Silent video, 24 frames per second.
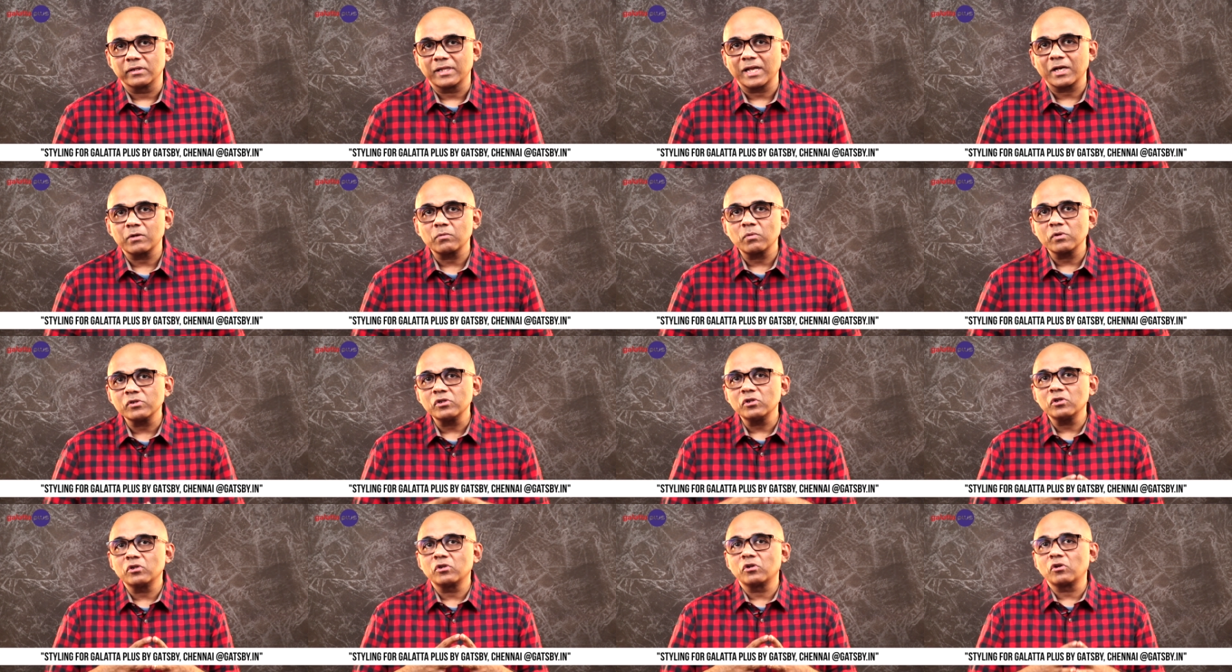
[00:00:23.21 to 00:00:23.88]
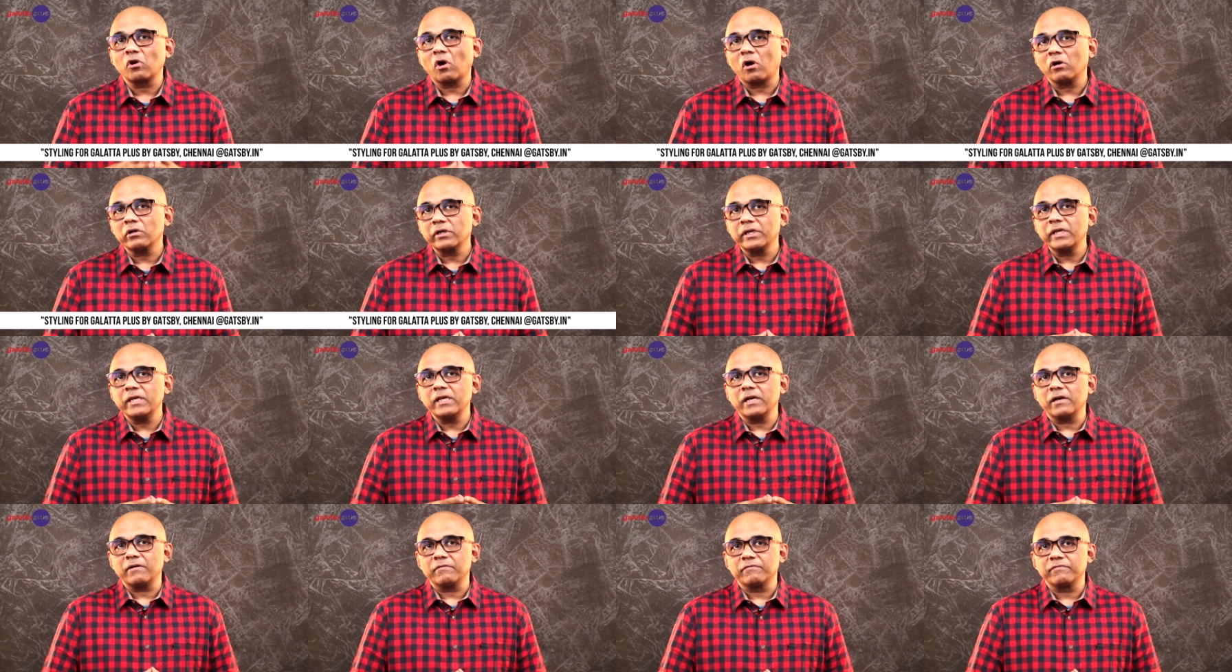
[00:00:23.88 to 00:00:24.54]
That was a
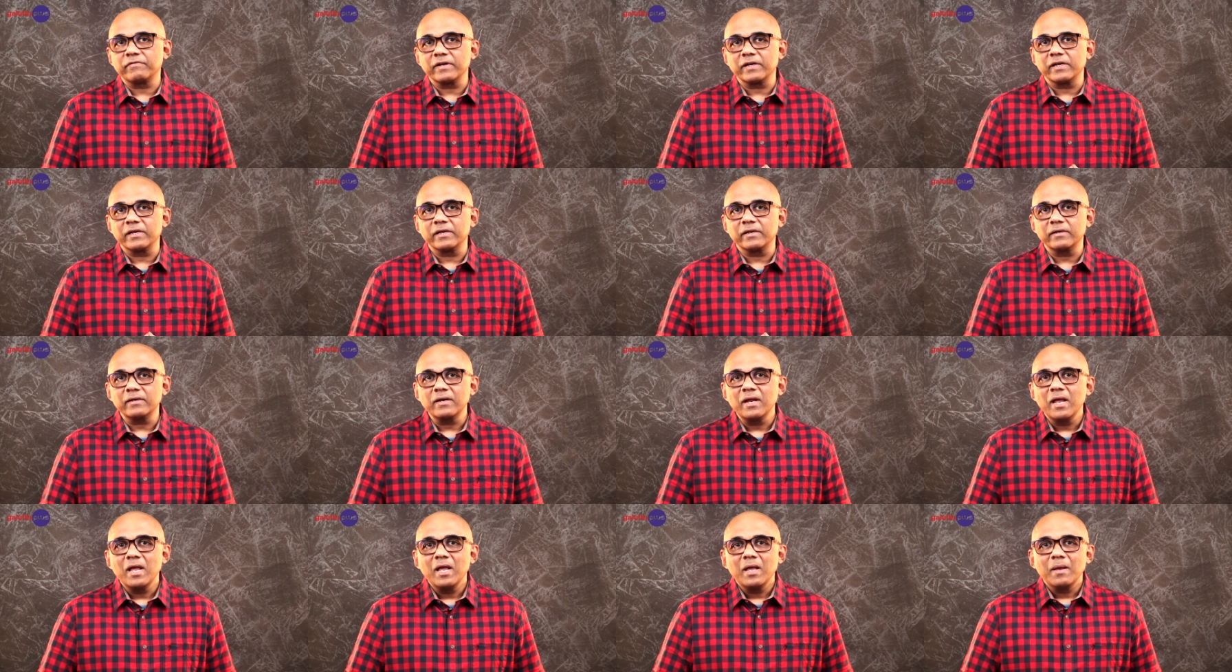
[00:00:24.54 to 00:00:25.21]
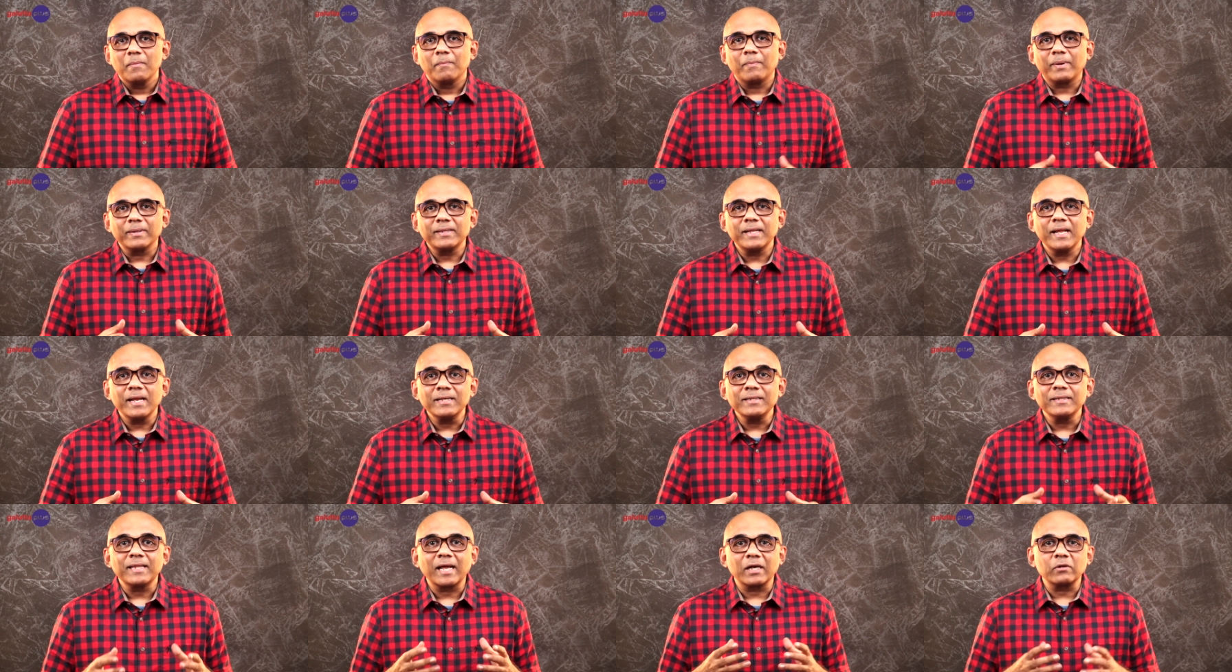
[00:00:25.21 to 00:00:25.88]
talky affair, but
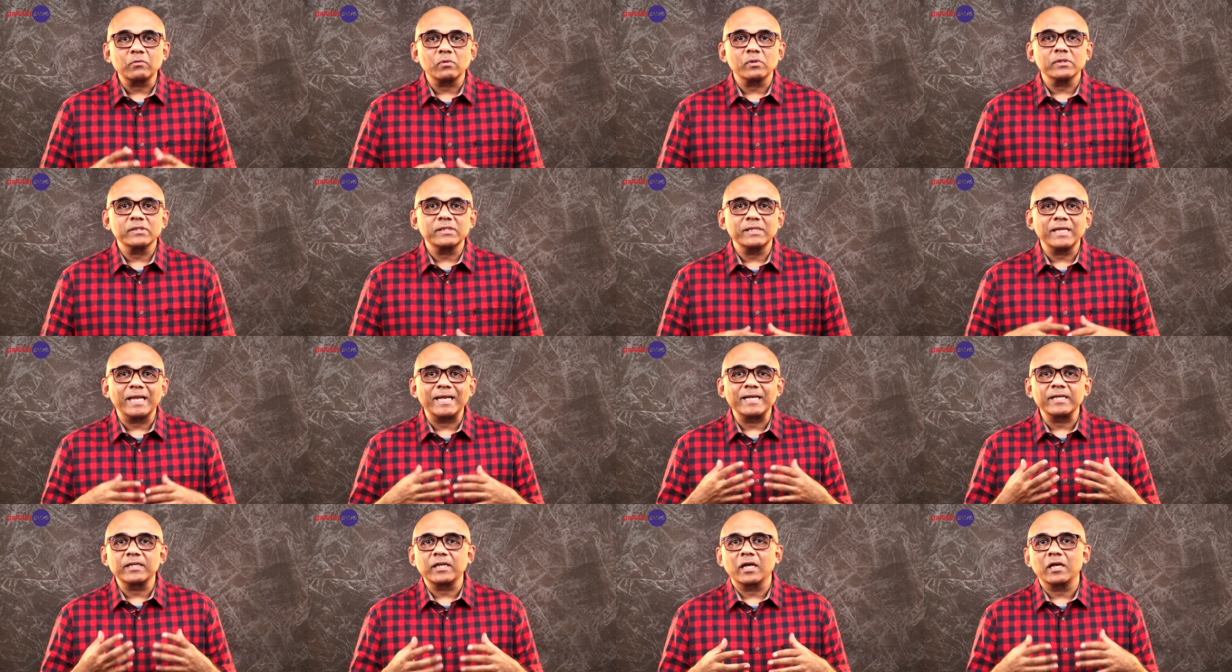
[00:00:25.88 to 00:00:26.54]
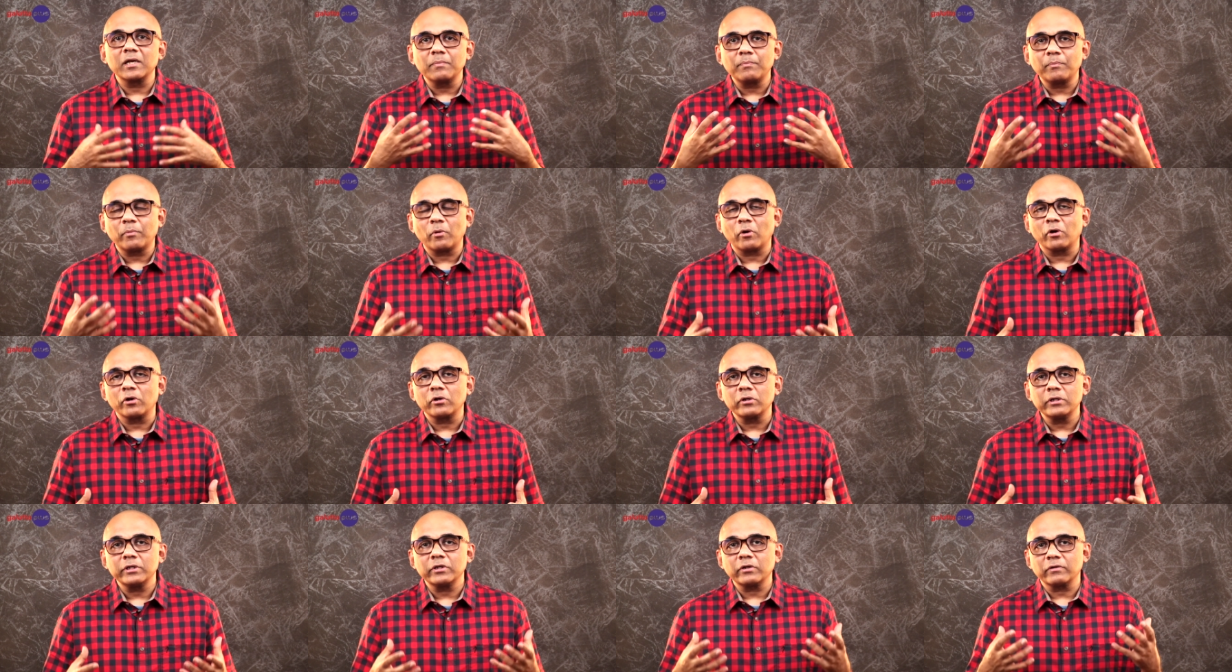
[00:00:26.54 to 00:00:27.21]
then that was the entire
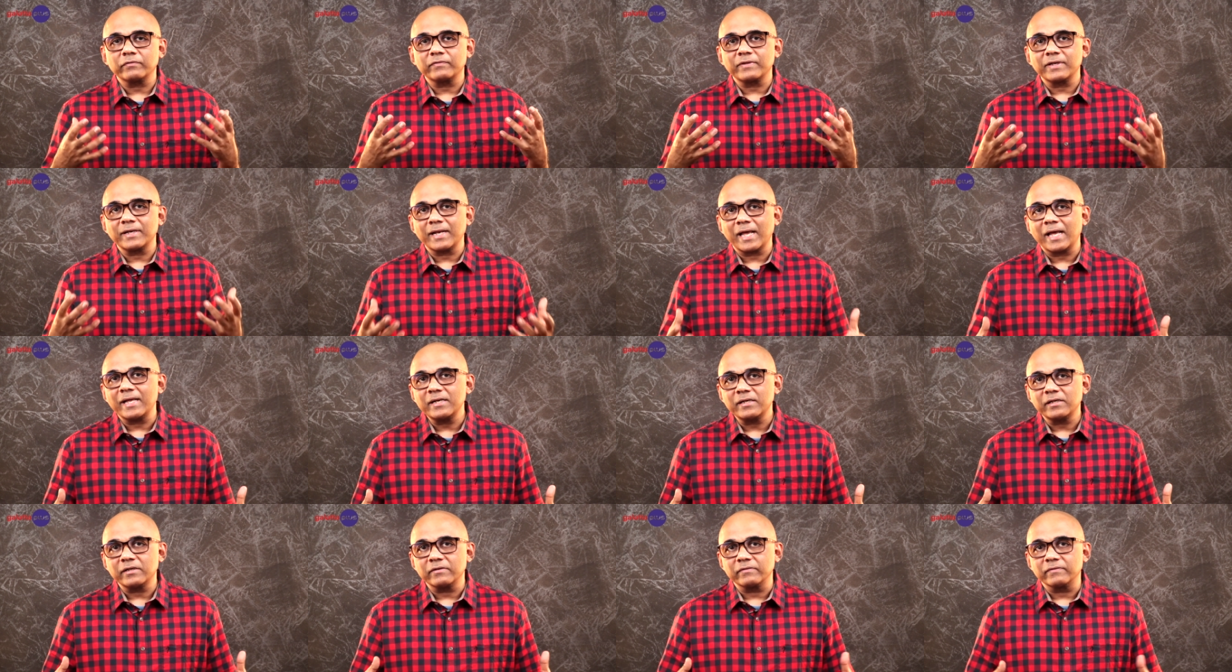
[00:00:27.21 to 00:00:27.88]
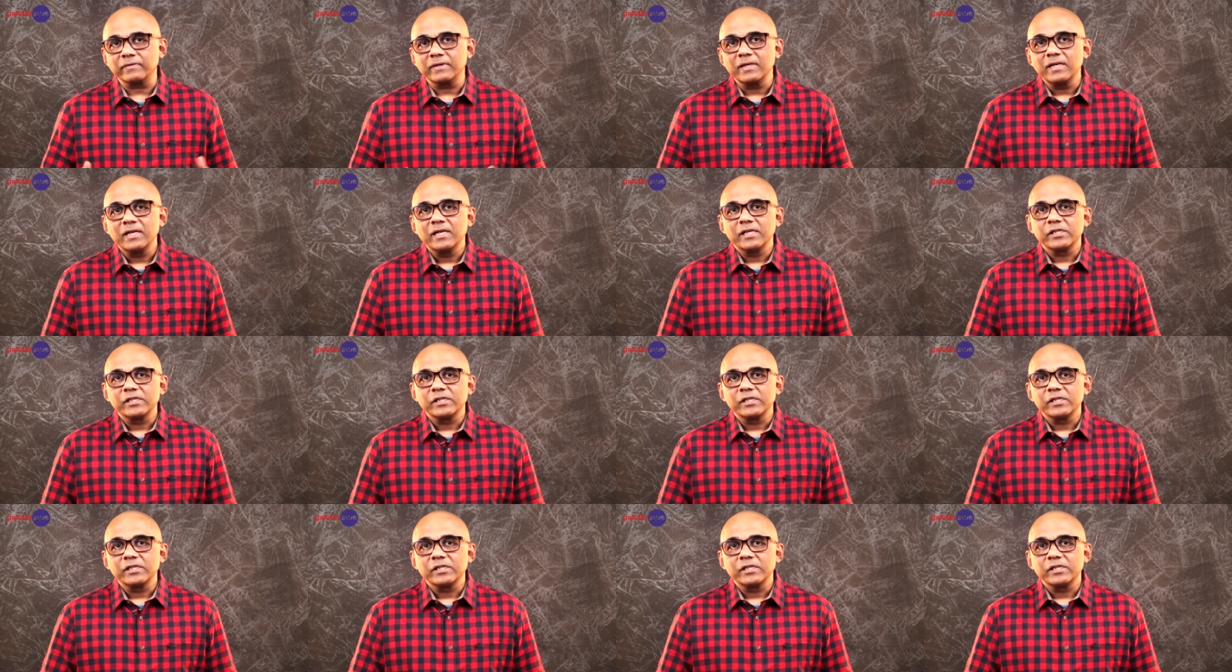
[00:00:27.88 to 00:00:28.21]
point of the narrative.